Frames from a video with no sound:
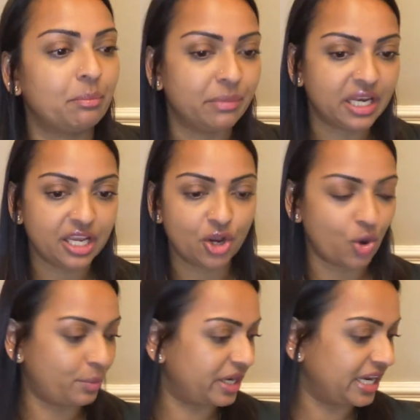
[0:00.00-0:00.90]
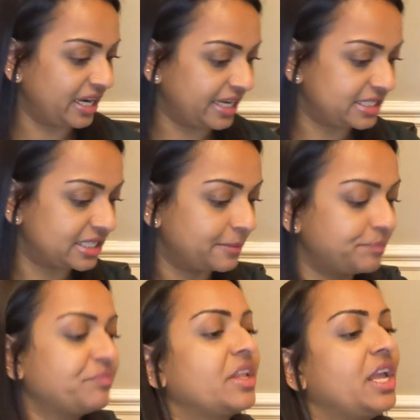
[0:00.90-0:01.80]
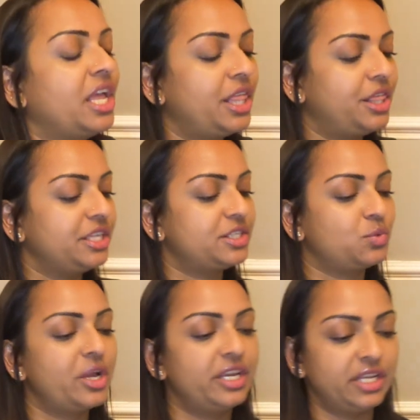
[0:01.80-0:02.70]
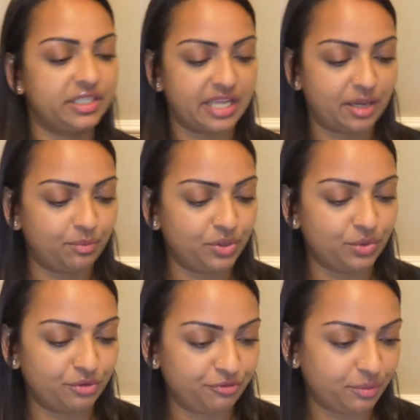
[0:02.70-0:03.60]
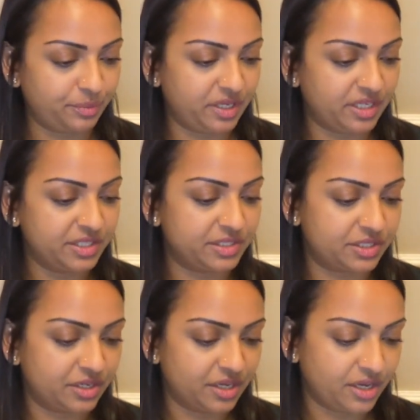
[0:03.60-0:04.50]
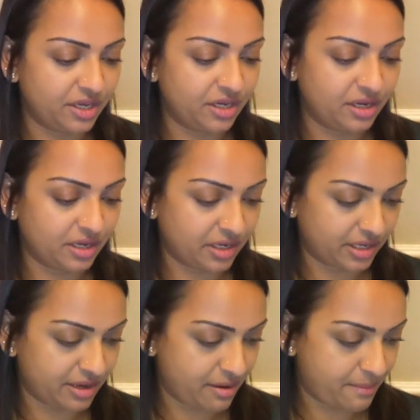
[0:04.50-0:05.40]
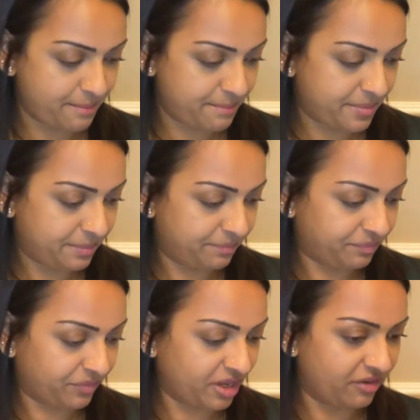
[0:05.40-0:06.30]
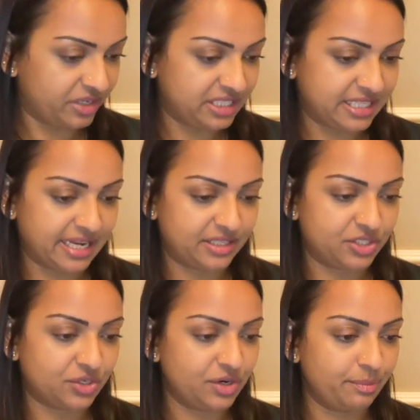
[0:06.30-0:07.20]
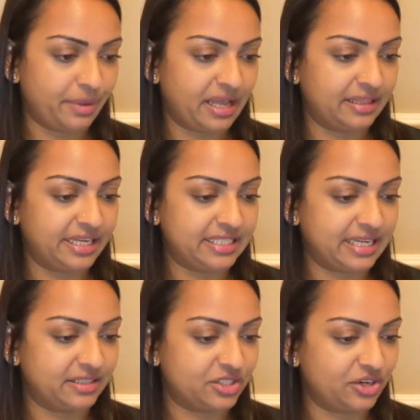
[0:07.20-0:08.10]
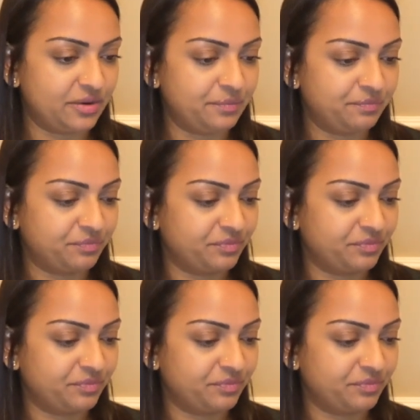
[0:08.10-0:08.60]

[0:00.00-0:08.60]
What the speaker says: Mini Opening Night. This one is a beautiful piece of a dancer, a ballet dancer.